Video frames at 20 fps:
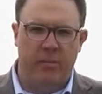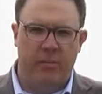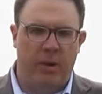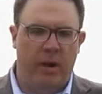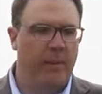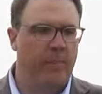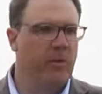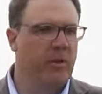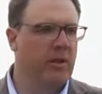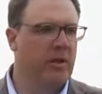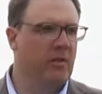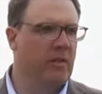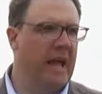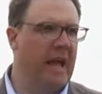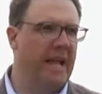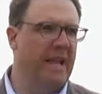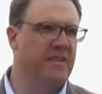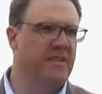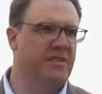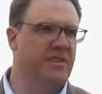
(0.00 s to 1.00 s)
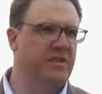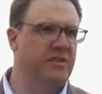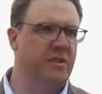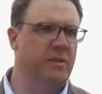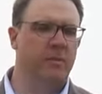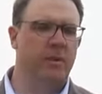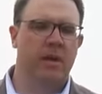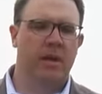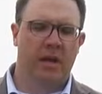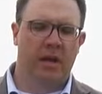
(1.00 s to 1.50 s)
public land
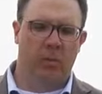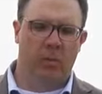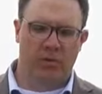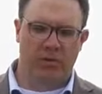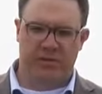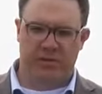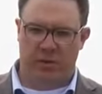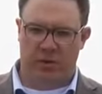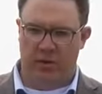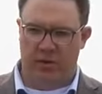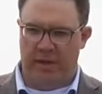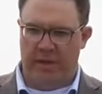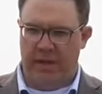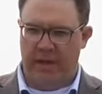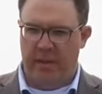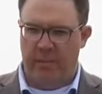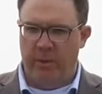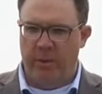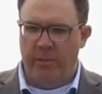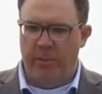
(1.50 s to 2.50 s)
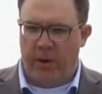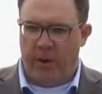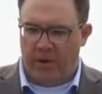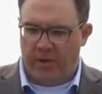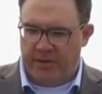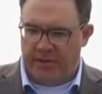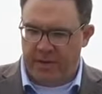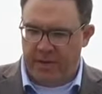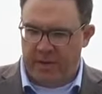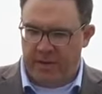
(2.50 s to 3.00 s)
system will certainly be
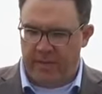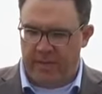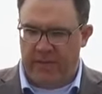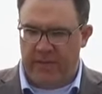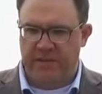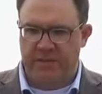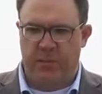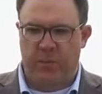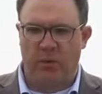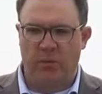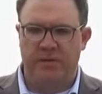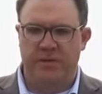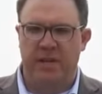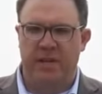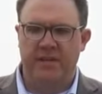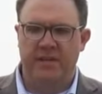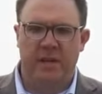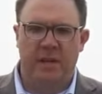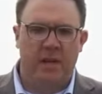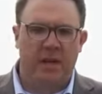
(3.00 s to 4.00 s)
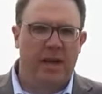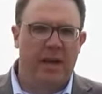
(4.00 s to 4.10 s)
part of this process.